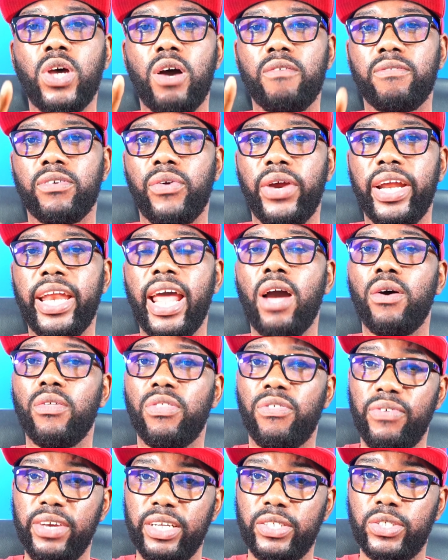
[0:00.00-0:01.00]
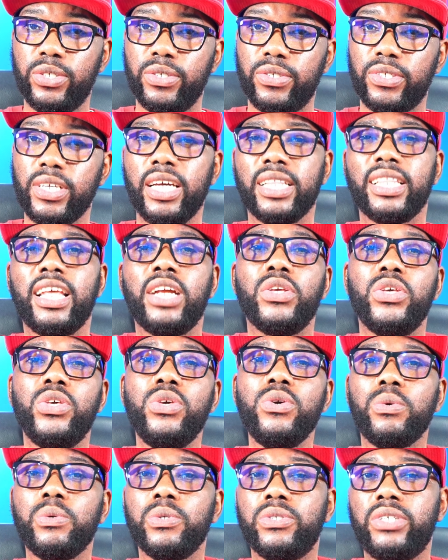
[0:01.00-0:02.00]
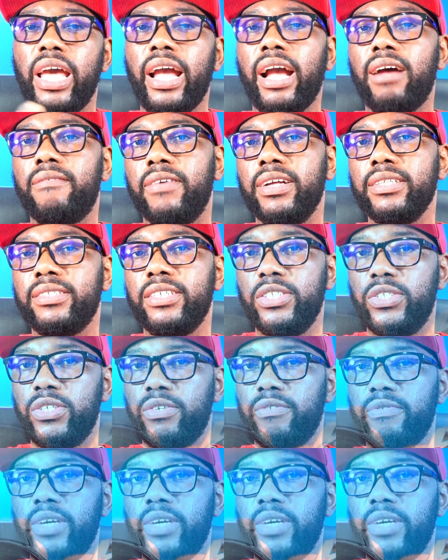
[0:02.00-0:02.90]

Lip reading: of great health features that you could take advantage of